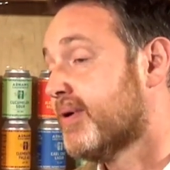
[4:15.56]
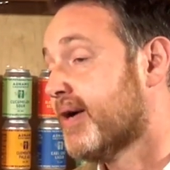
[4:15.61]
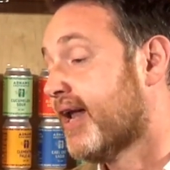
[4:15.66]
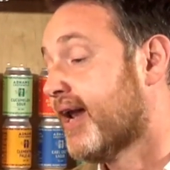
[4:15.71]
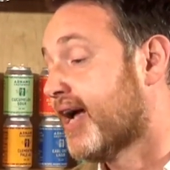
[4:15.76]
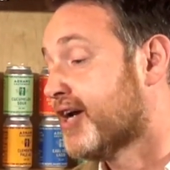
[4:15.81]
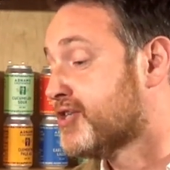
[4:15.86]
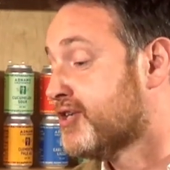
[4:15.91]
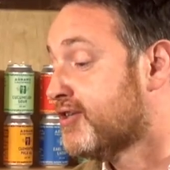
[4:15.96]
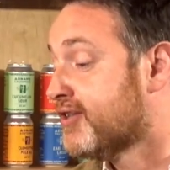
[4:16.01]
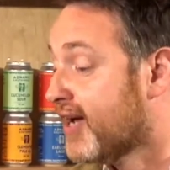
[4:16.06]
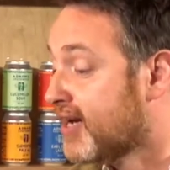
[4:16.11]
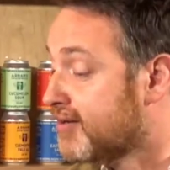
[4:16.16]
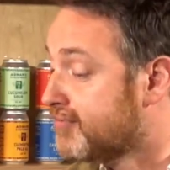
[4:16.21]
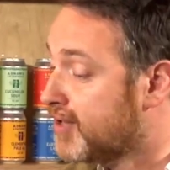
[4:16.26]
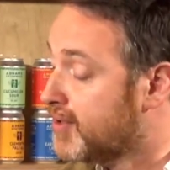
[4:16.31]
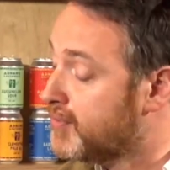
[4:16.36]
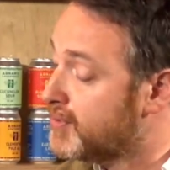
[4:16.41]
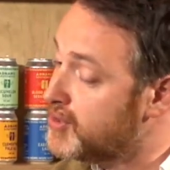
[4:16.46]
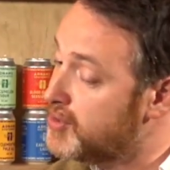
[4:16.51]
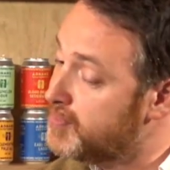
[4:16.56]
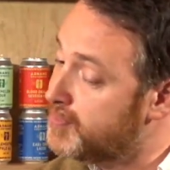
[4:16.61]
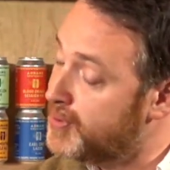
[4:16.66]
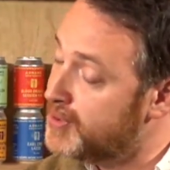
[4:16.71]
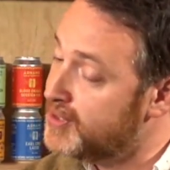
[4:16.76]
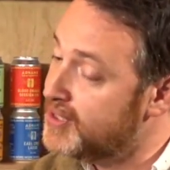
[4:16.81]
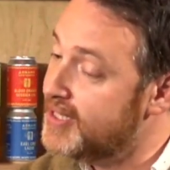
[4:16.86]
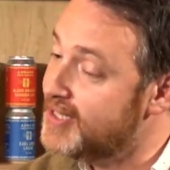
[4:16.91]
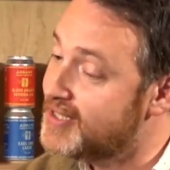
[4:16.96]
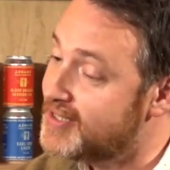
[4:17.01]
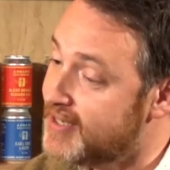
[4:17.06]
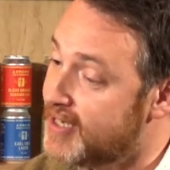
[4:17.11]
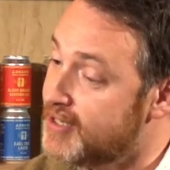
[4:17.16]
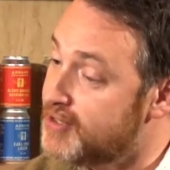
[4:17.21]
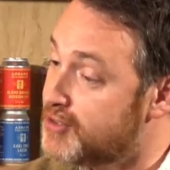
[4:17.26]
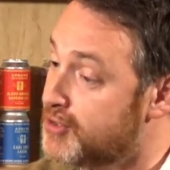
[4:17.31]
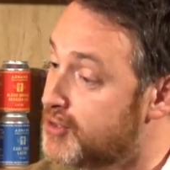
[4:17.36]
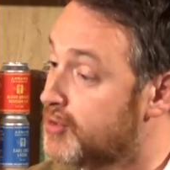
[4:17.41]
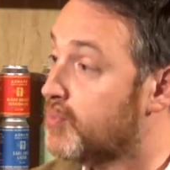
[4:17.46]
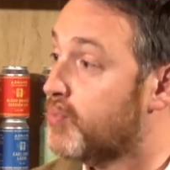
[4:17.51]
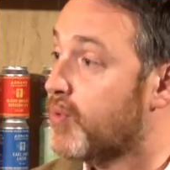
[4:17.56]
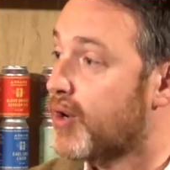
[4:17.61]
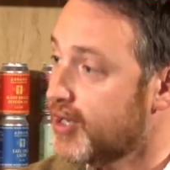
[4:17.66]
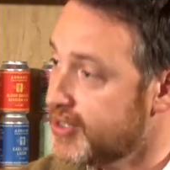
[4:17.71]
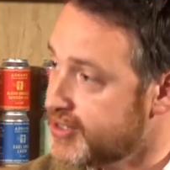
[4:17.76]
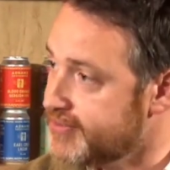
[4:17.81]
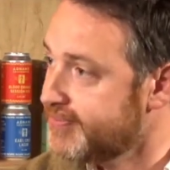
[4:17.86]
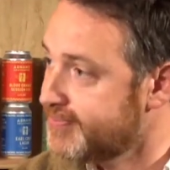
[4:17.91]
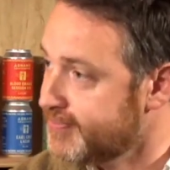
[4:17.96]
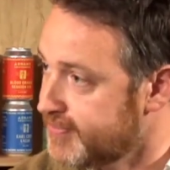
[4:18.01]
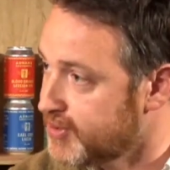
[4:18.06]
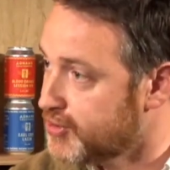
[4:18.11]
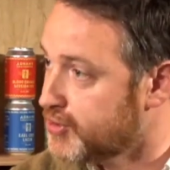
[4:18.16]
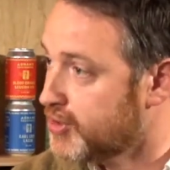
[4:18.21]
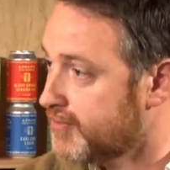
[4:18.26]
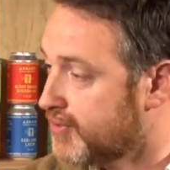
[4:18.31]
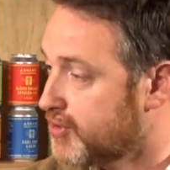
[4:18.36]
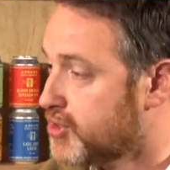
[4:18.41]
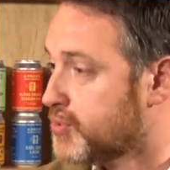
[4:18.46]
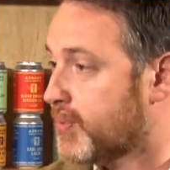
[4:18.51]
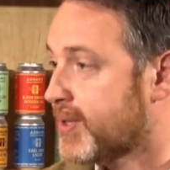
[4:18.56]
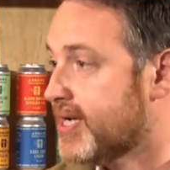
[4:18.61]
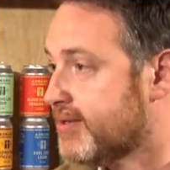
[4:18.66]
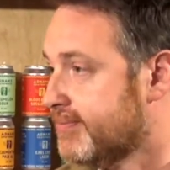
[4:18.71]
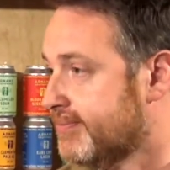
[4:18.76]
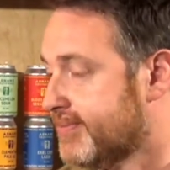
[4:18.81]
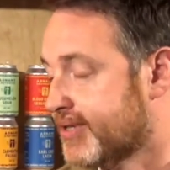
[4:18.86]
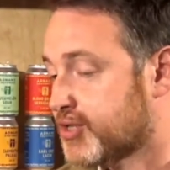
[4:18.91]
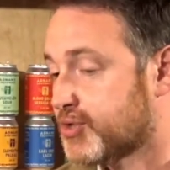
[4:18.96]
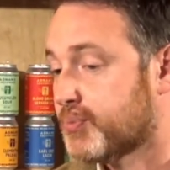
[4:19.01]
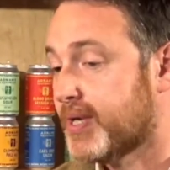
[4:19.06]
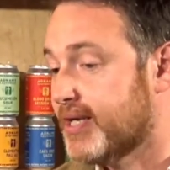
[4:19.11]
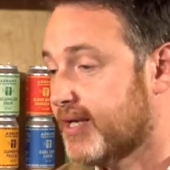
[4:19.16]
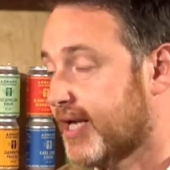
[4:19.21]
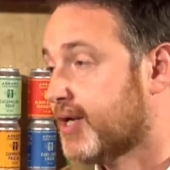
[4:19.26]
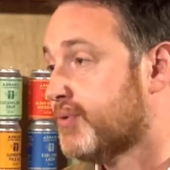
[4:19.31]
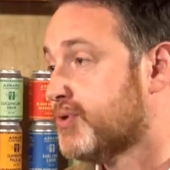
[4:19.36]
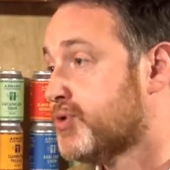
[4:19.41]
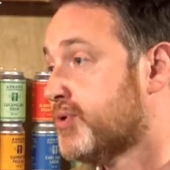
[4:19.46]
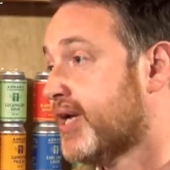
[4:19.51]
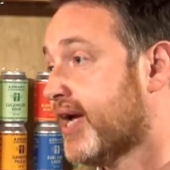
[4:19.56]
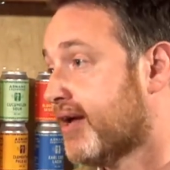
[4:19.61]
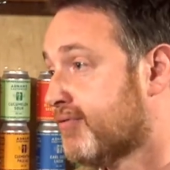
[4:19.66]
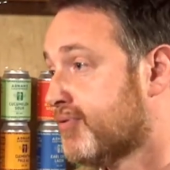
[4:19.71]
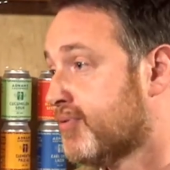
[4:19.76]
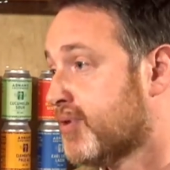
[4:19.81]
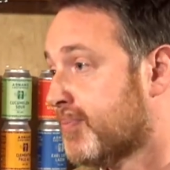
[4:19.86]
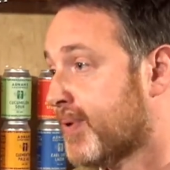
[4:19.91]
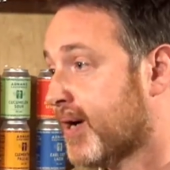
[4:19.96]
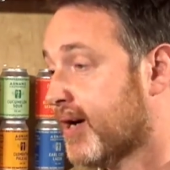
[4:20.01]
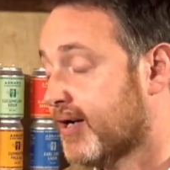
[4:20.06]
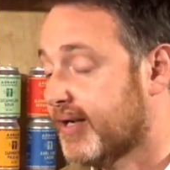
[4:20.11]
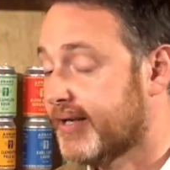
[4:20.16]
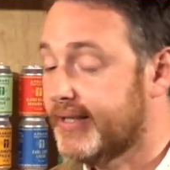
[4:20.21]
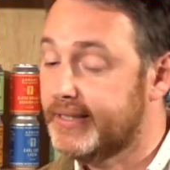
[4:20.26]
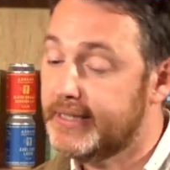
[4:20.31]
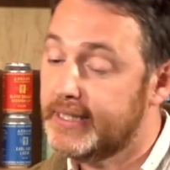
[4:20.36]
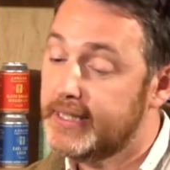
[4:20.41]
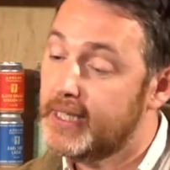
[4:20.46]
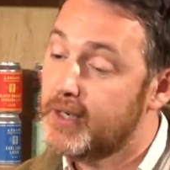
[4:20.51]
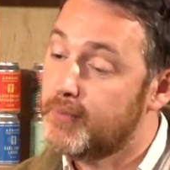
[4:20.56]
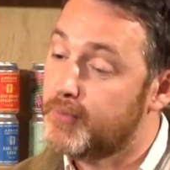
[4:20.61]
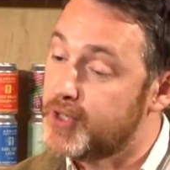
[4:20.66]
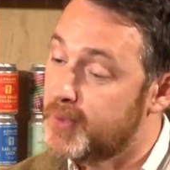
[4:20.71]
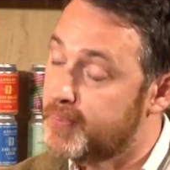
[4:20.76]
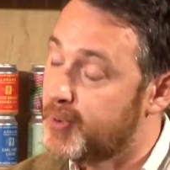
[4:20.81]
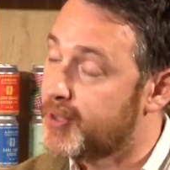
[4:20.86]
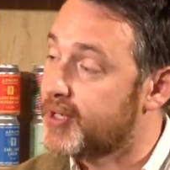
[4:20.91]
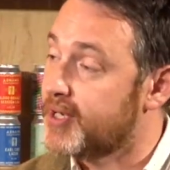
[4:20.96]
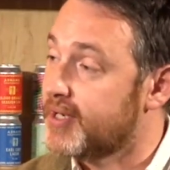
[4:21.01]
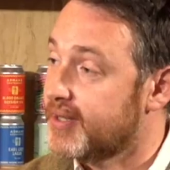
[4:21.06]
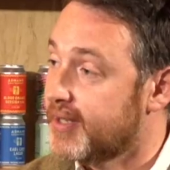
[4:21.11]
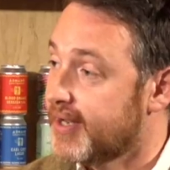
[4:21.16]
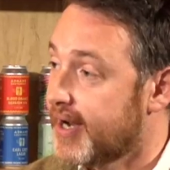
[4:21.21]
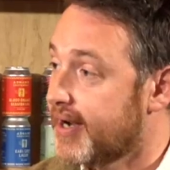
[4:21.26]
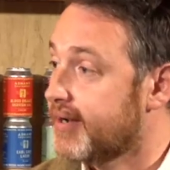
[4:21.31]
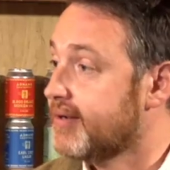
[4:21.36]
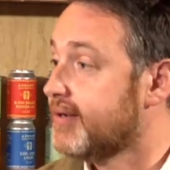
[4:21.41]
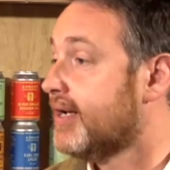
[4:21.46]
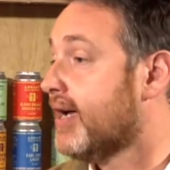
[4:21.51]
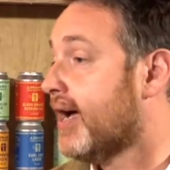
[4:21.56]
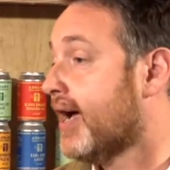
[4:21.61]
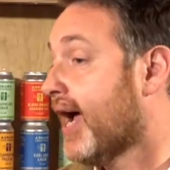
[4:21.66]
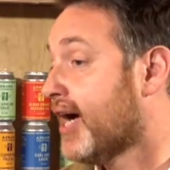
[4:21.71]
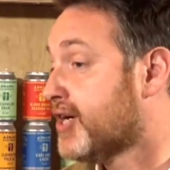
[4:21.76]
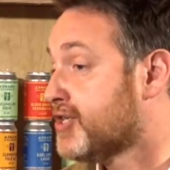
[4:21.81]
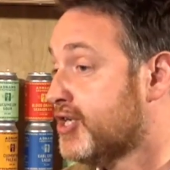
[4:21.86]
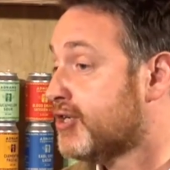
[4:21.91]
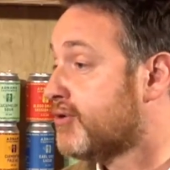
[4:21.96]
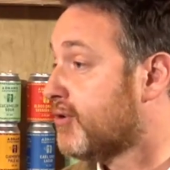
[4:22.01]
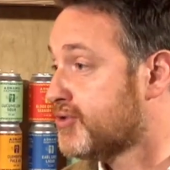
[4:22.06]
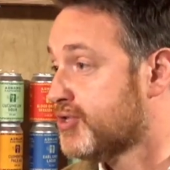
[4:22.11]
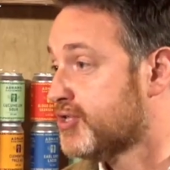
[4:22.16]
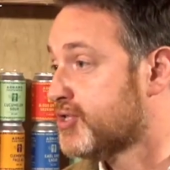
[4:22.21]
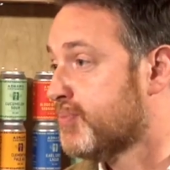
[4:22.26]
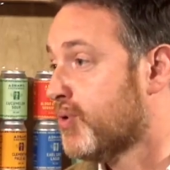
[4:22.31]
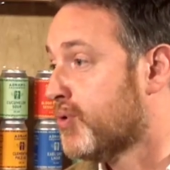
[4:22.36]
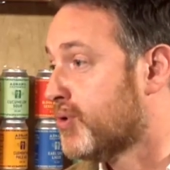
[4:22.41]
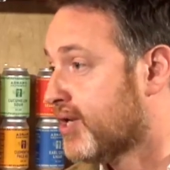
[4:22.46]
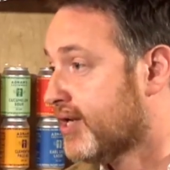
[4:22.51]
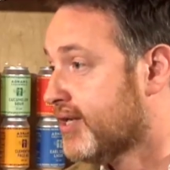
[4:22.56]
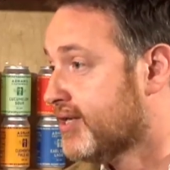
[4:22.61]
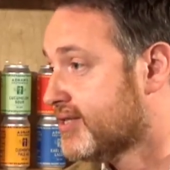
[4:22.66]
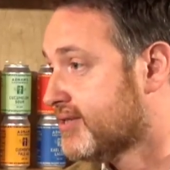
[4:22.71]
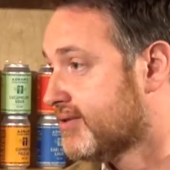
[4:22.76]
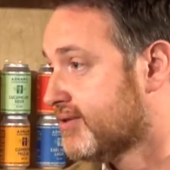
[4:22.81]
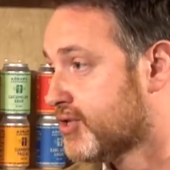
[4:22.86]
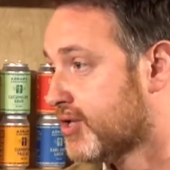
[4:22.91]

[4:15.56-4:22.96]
And actually, thankfully, when you put yeast into the wort, sort of the sweet liquid you get from the barley, when you put it in there, actually it grows into more yeast.